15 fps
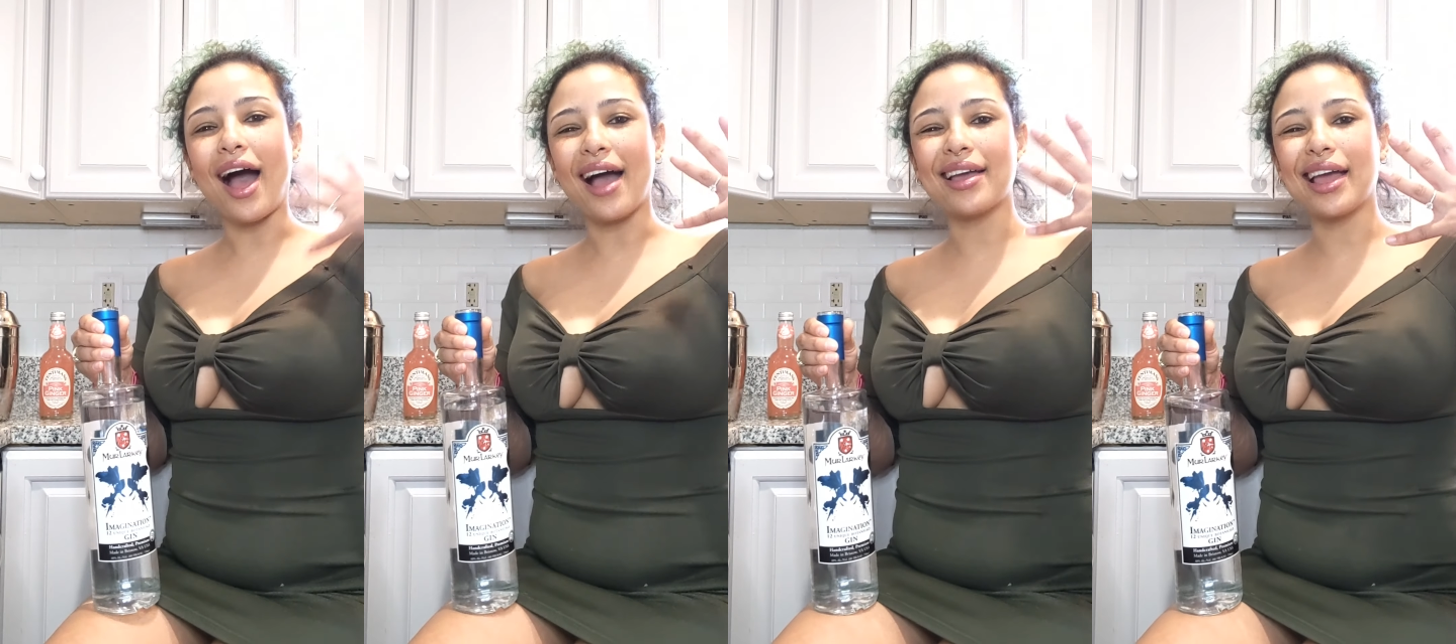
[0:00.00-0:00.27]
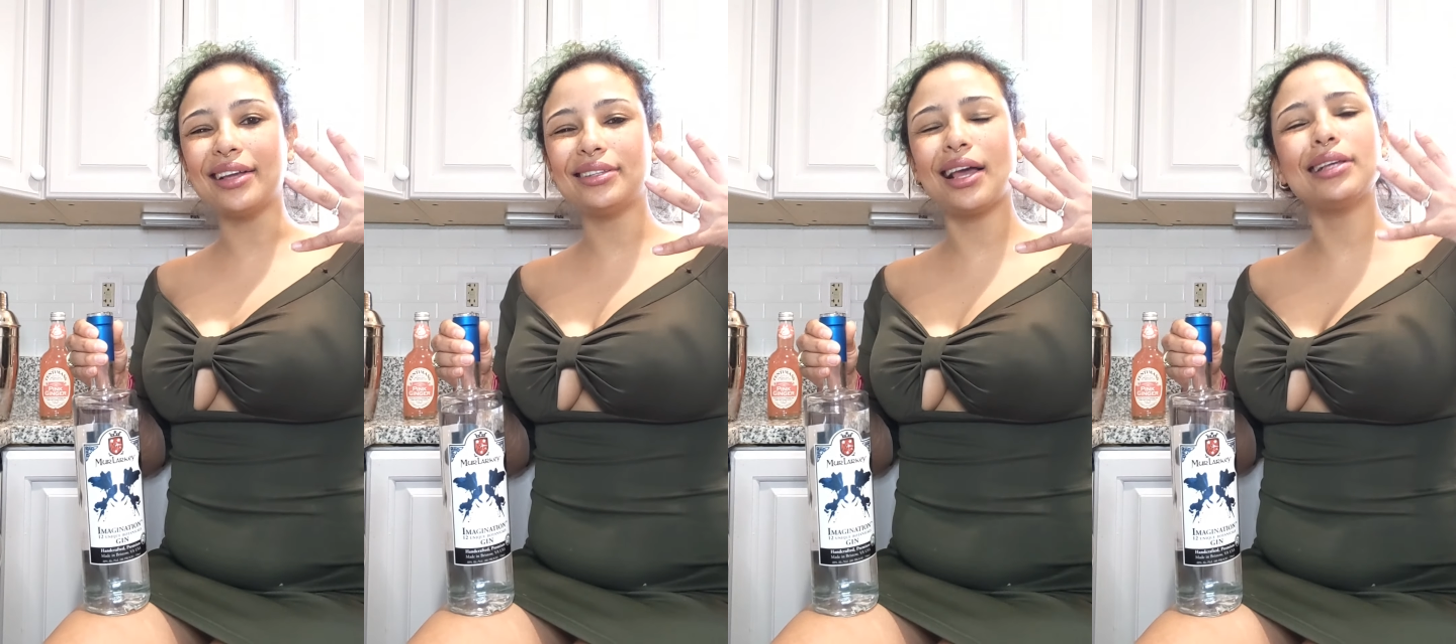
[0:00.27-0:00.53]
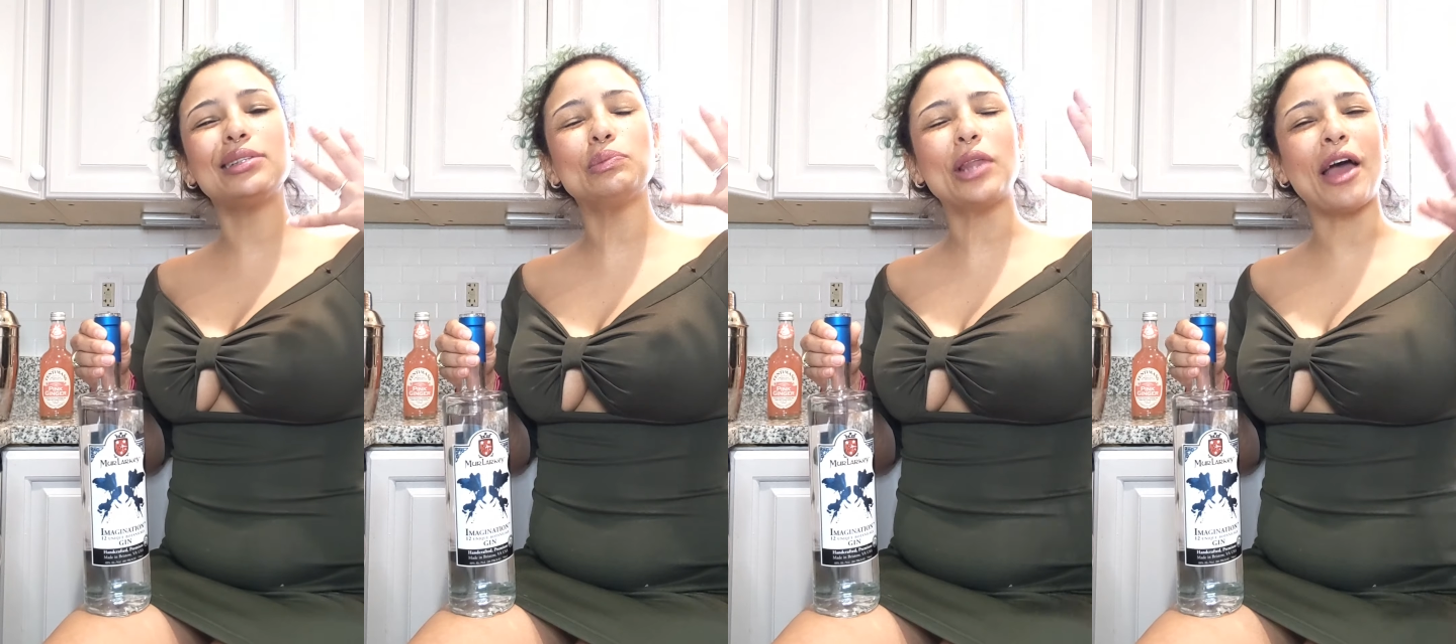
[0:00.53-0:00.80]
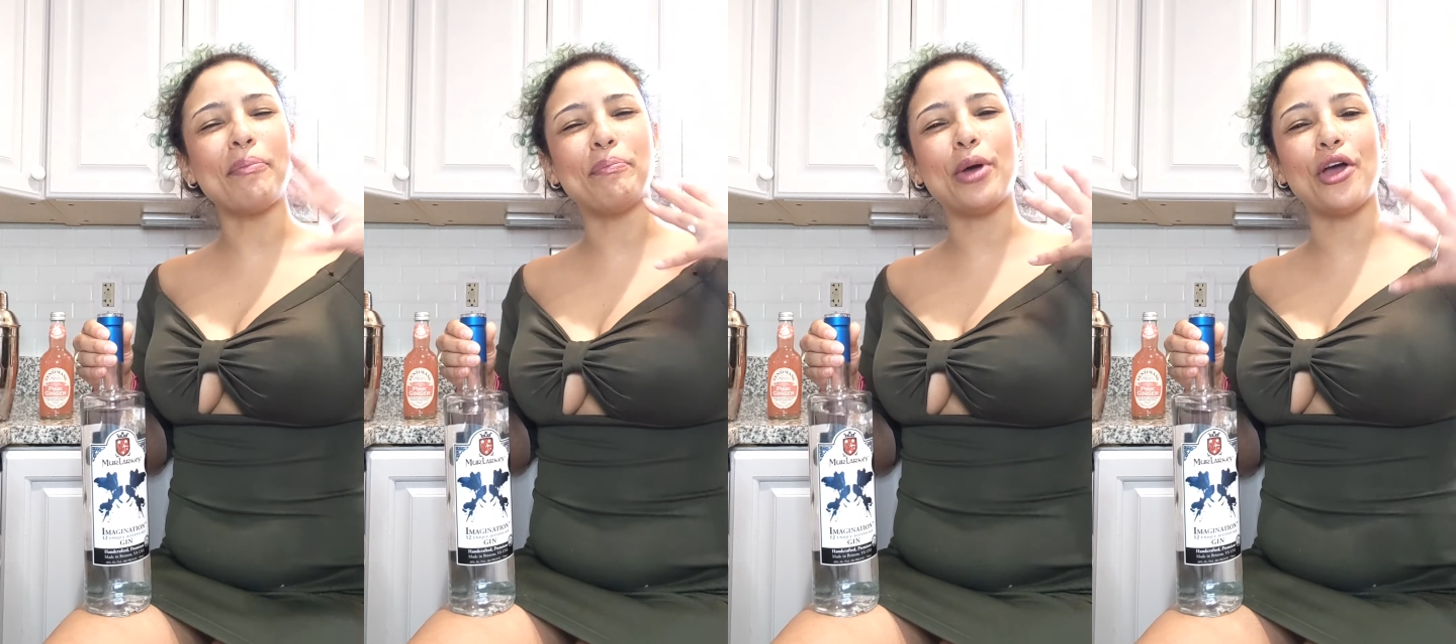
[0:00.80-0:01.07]
I get that,
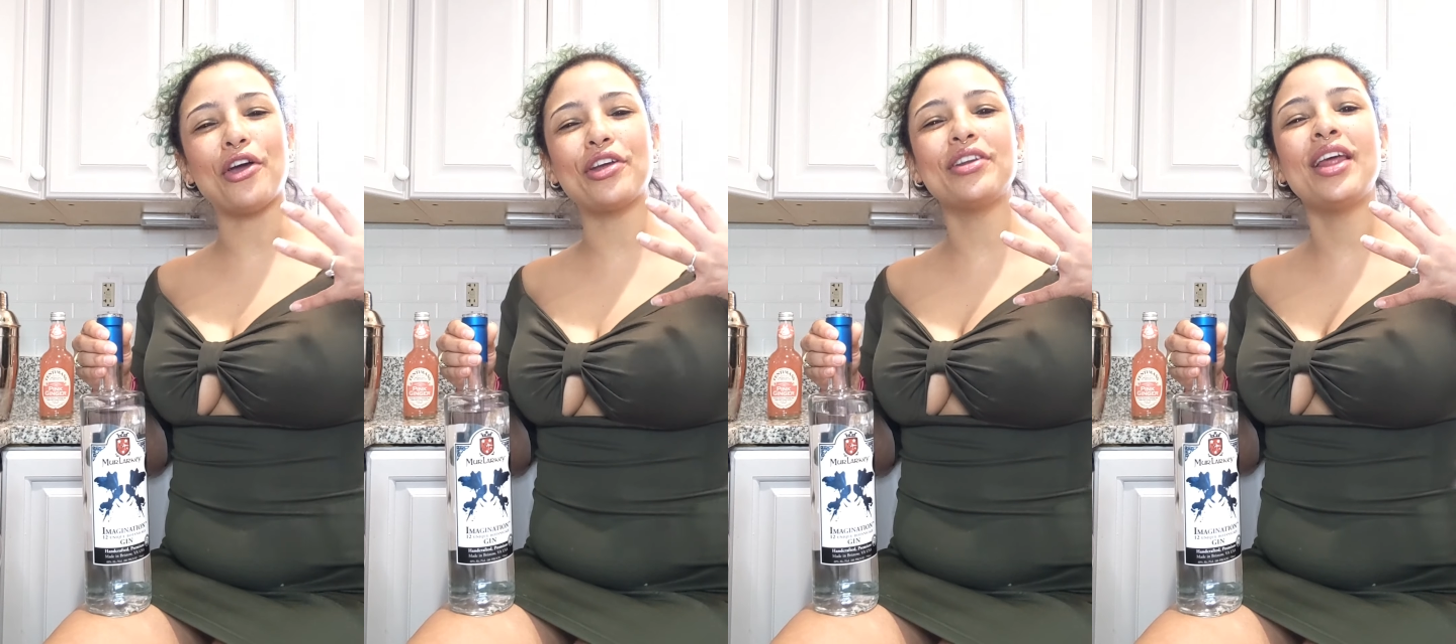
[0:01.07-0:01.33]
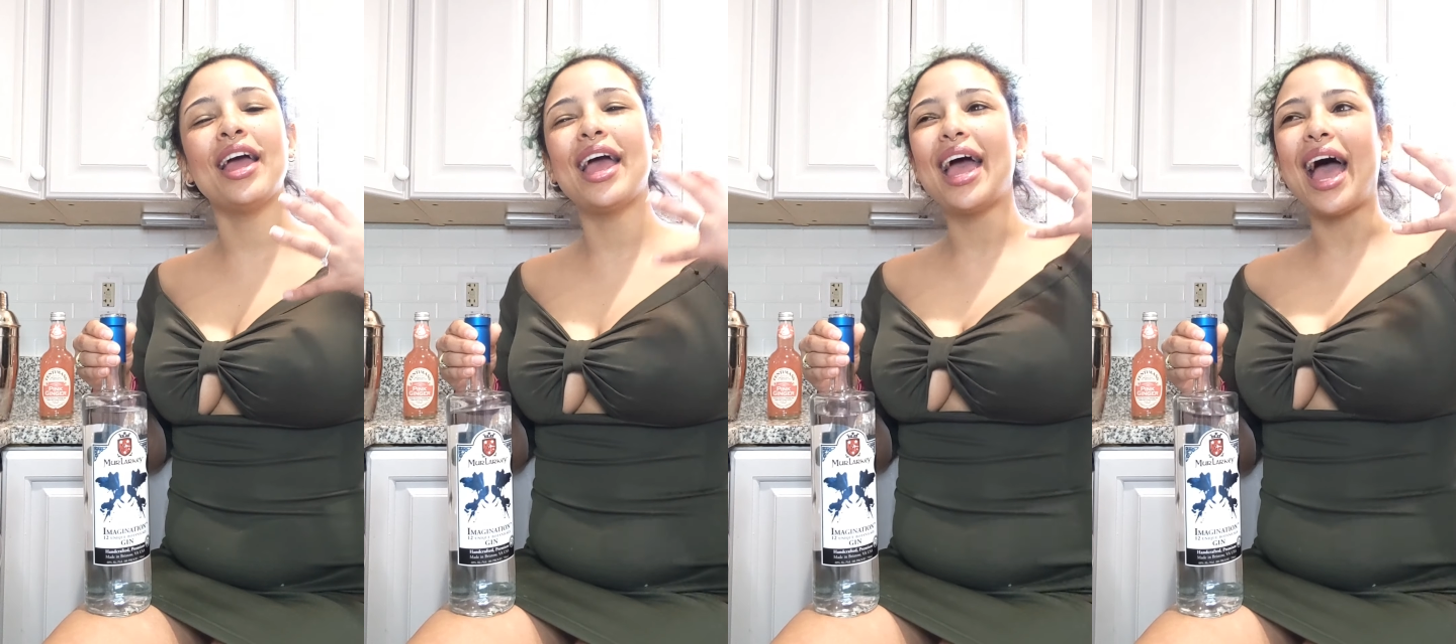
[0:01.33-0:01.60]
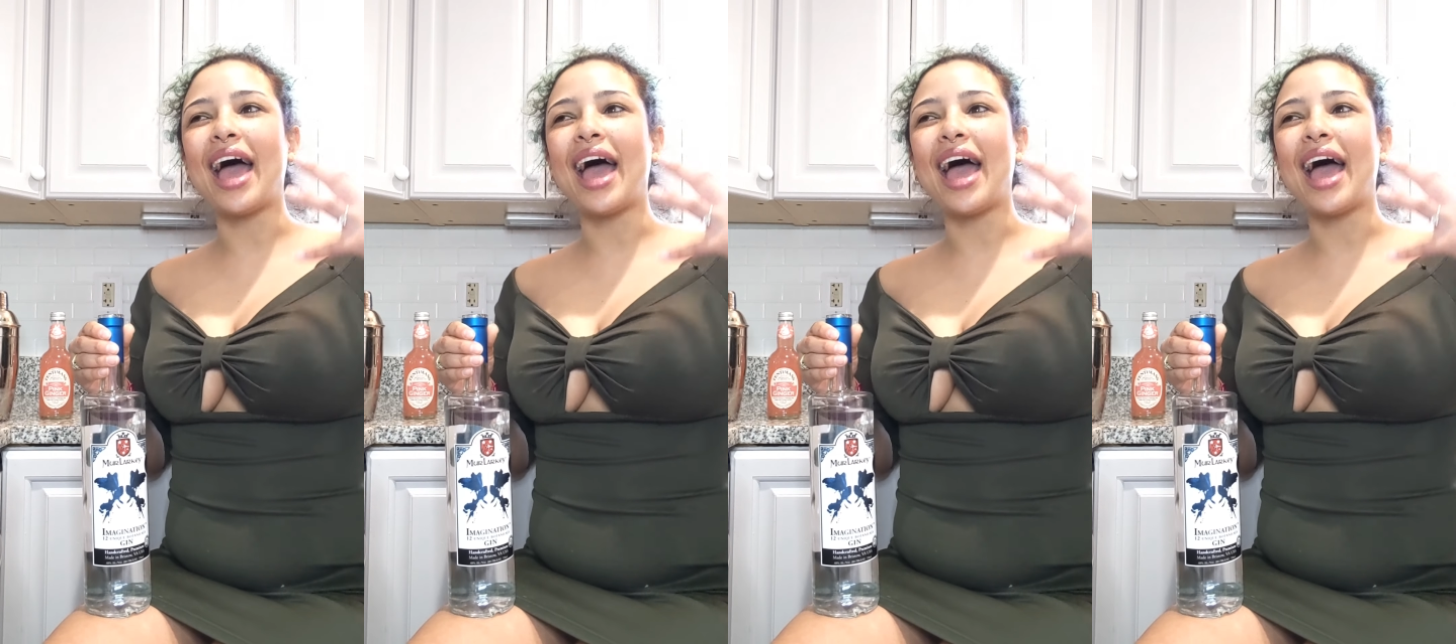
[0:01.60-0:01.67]
that burn